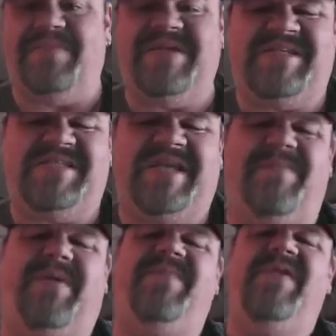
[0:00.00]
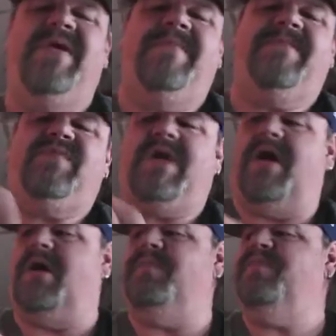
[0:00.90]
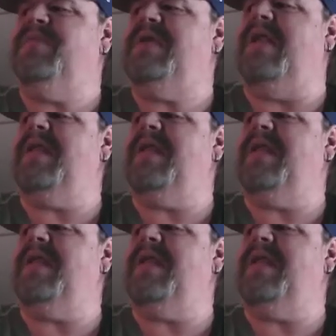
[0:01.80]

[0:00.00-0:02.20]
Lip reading: of pieces yet, but got a